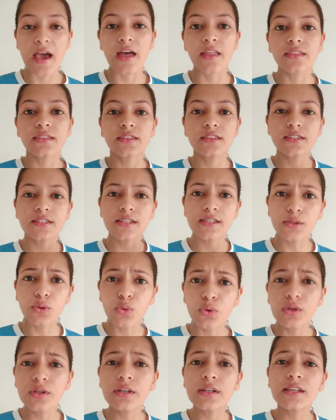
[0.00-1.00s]
and
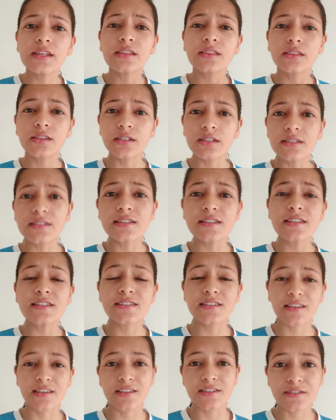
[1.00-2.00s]
only 30
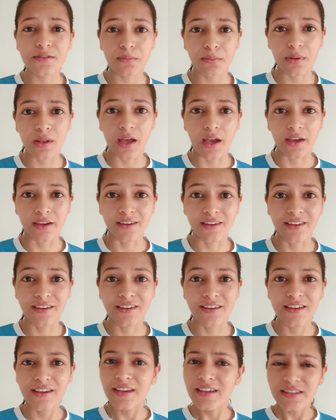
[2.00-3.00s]
seconds plank
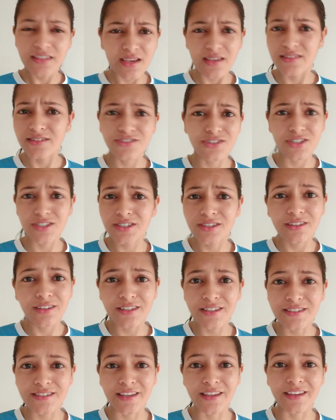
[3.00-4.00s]
yes just
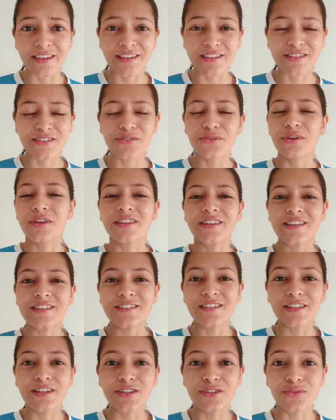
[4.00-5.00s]
30 seconds you can
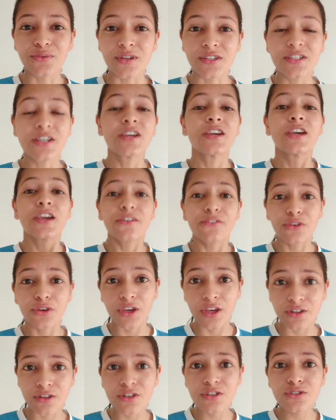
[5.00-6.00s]
easily do it if you
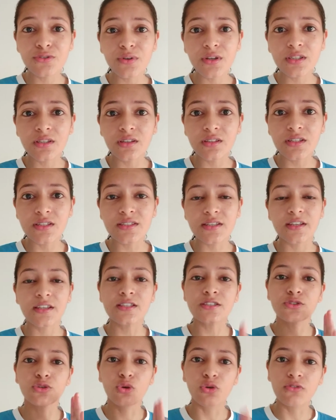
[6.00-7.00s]
cannot do it 30
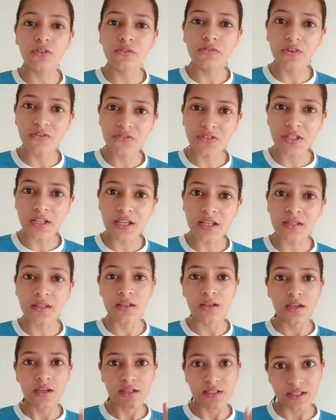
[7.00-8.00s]
seconds go with 15
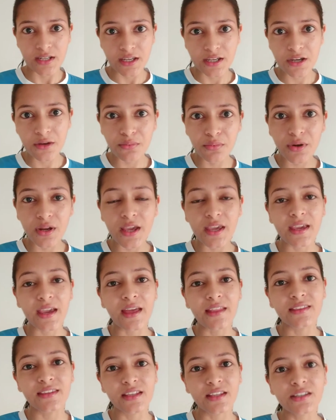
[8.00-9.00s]
take a break
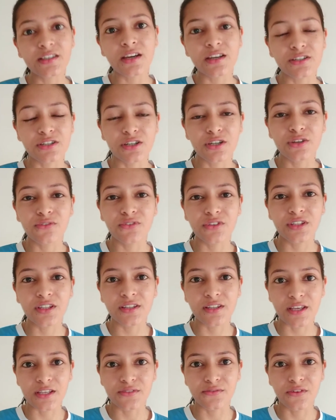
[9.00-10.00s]
and then continue with the
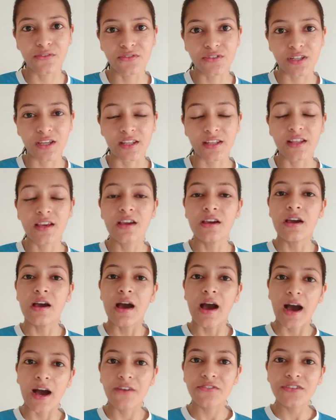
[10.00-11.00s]
next 15
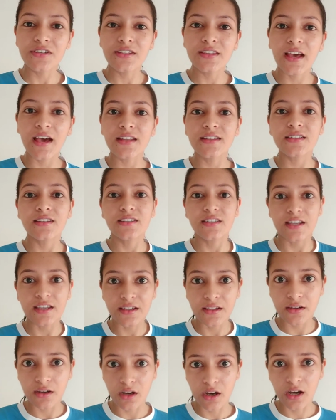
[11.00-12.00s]
after that
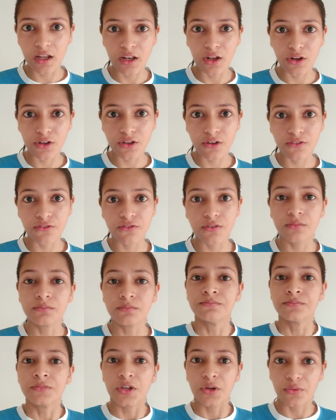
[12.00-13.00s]
take a lot of
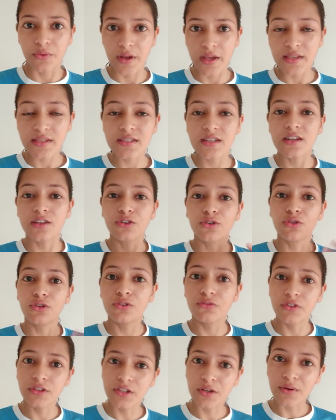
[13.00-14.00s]
rest go
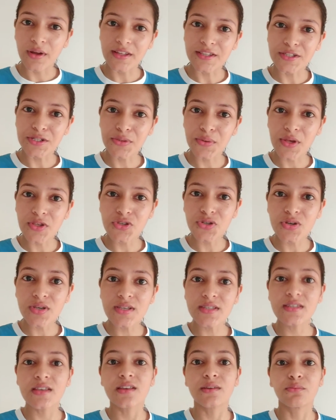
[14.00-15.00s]
with the right
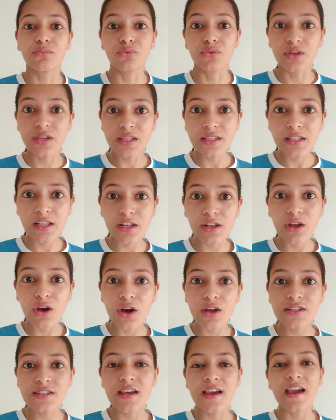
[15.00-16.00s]
stretches breathe a
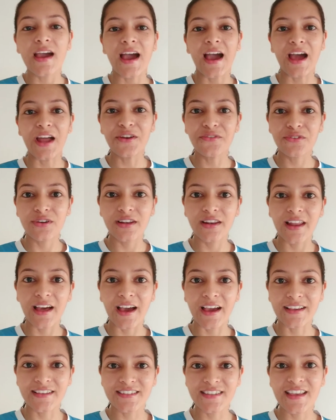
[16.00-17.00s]
lot and
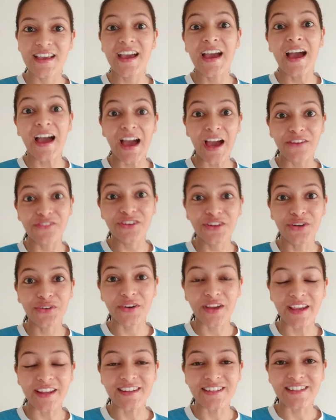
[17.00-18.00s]
relax have a
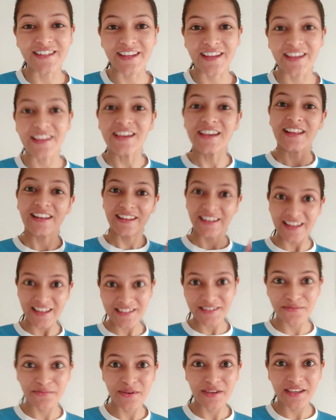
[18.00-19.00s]
great day
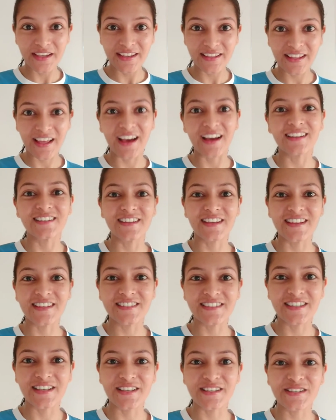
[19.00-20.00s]
let's begin our day
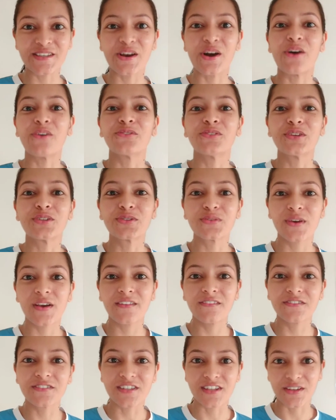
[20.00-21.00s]
6 of the
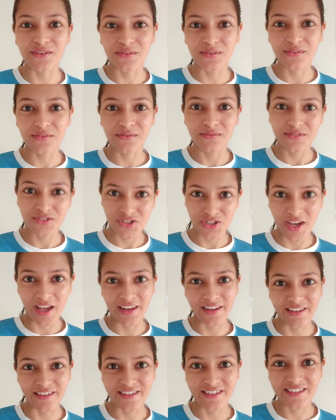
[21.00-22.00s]
12 day
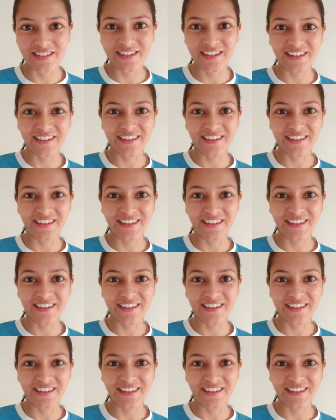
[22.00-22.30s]
challenge